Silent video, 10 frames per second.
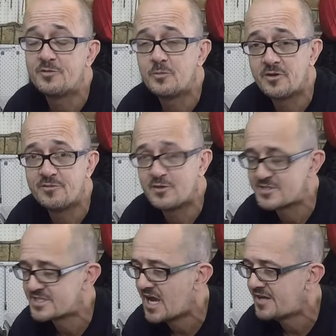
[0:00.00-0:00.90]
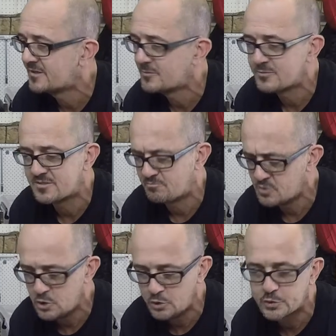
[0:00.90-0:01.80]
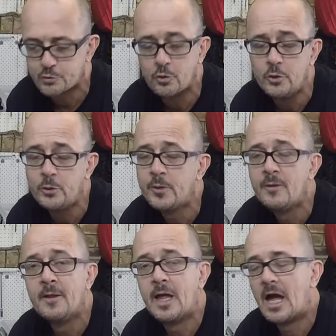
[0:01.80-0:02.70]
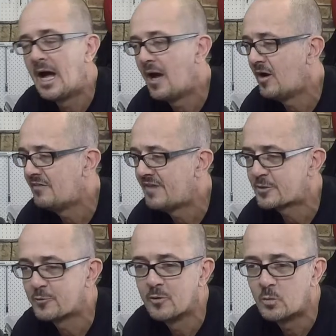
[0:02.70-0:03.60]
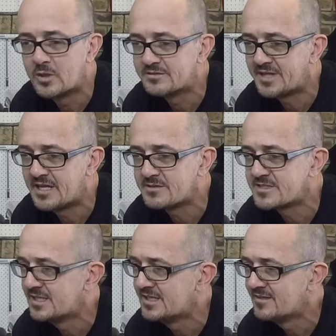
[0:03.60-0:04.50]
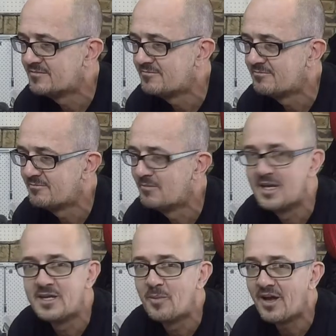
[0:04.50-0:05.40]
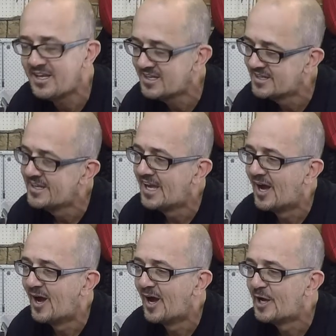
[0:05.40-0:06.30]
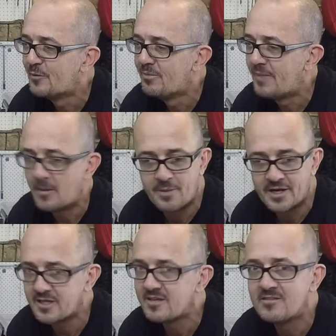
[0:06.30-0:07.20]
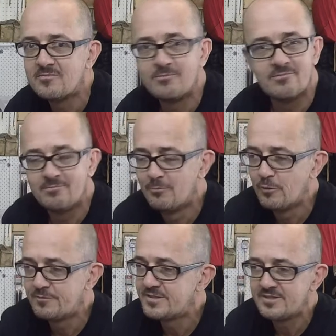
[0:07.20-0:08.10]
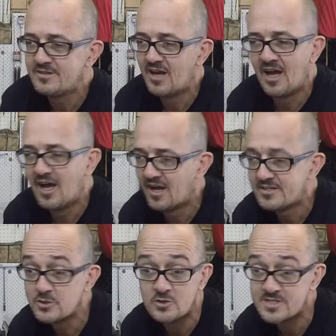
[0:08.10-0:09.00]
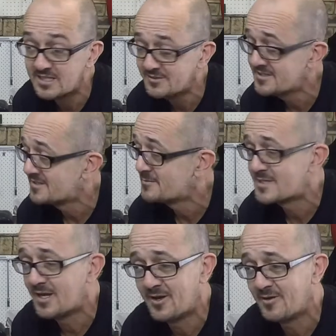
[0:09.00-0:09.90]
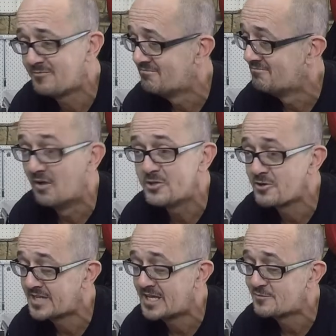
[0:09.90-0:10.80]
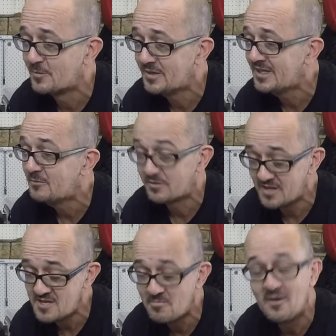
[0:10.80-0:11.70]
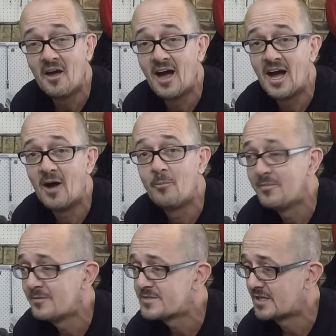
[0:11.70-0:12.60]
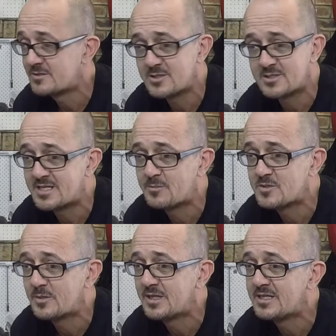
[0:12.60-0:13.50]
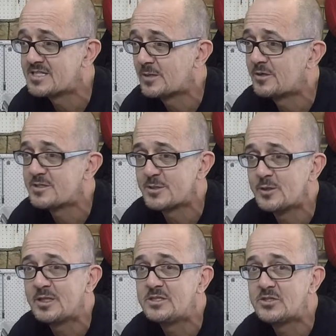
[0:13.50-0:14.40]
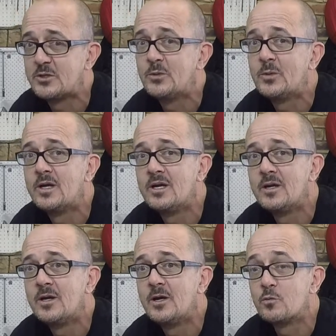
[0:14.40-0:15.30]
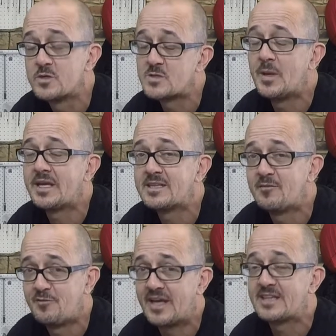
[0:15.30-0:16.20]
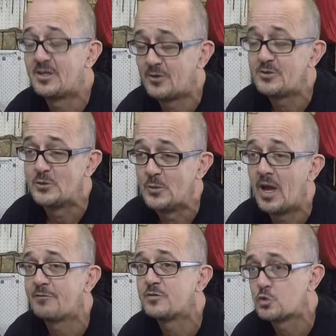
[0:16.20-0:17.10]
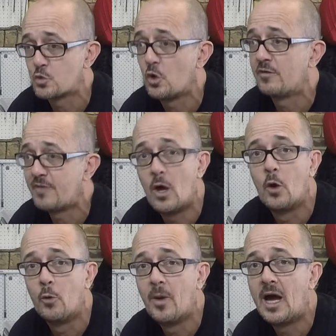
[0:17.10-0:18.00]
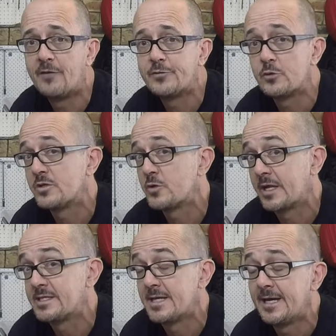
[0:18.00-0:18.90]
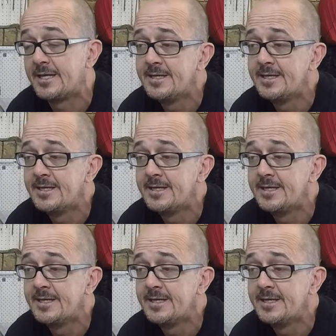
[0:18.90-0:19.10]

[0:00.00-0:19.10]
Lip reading: When I first started, it was a huge crew. That crew whittled down to me and a buddy. That buddy moved to New Zealand, so no track days for me with him. So it's just up to me. So I certainly do respect the fact that I do have to drive home after a track day.